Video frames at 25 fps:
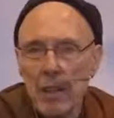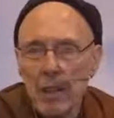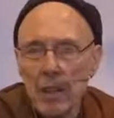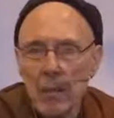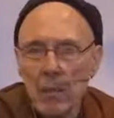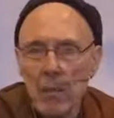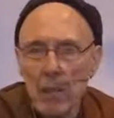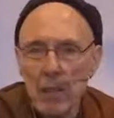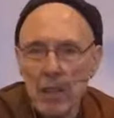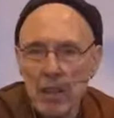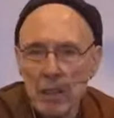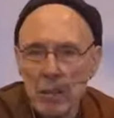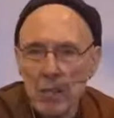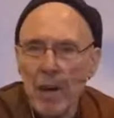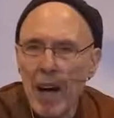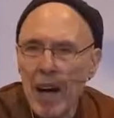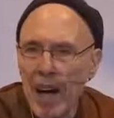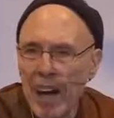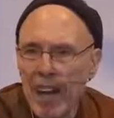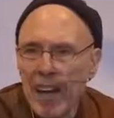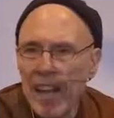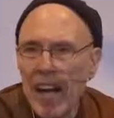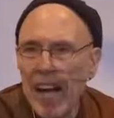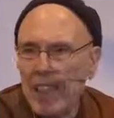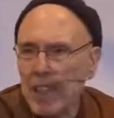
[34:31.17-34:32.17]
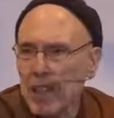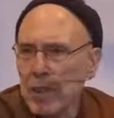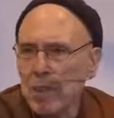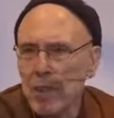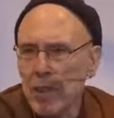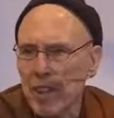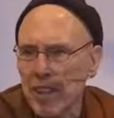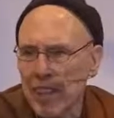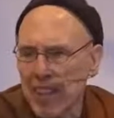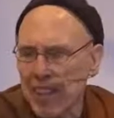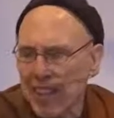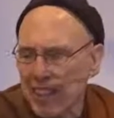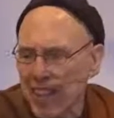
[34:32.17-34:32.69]
whereas
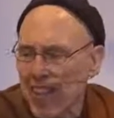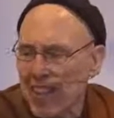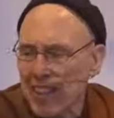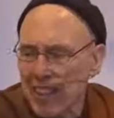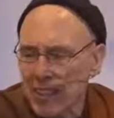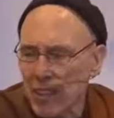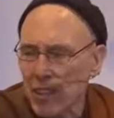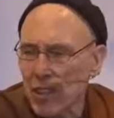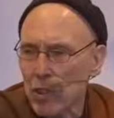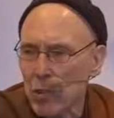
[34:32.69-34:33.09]
Mahakassapa, he liked to